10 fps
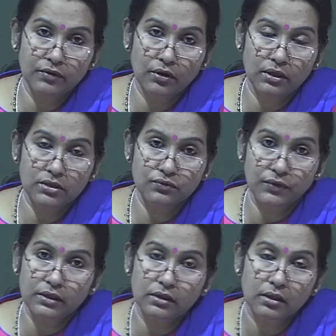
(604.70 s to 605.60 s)
knowledge
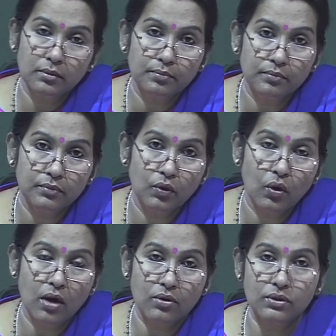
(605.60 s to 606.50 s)
with the
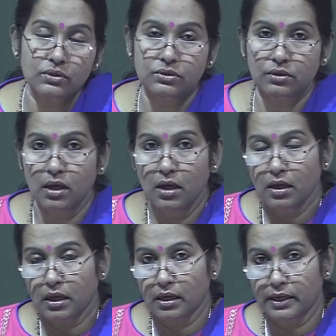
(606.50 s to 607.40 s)
know-hows
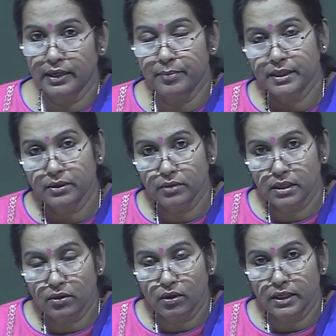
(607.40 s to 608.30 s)
in a particular
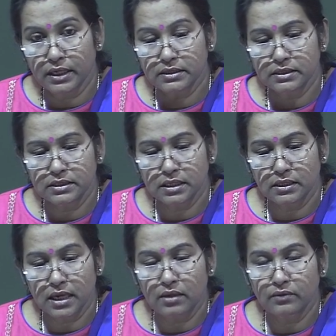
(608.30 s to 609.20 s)
context, this and
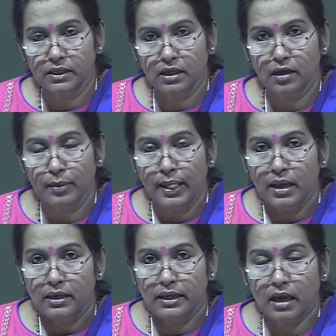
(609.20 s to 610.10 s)
that, when I
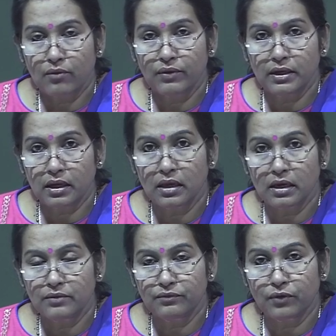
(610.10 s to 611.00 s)

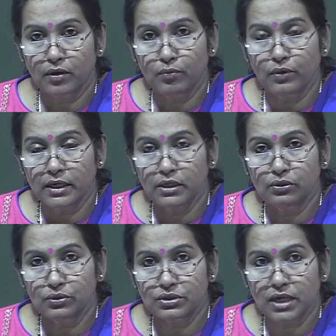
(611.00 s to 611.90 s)
had formulated
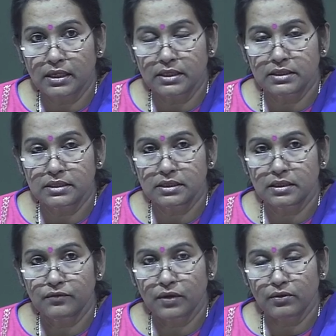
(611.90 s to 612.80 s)
those strategies
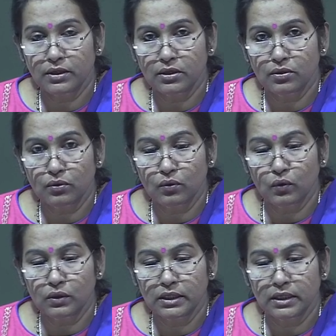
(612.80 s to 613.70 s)
and evaluated the
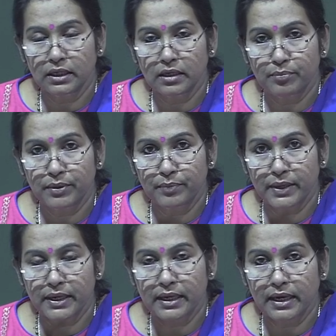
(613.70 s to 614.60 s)
whole thing and
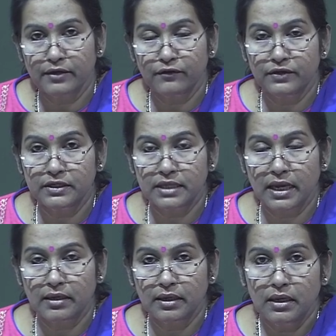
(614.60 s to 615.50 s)
prepared a kind of
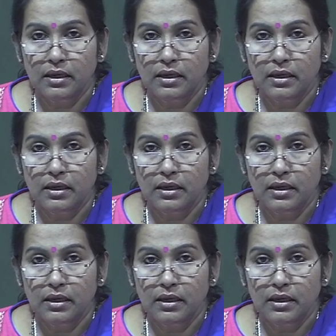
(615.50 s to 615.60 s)
design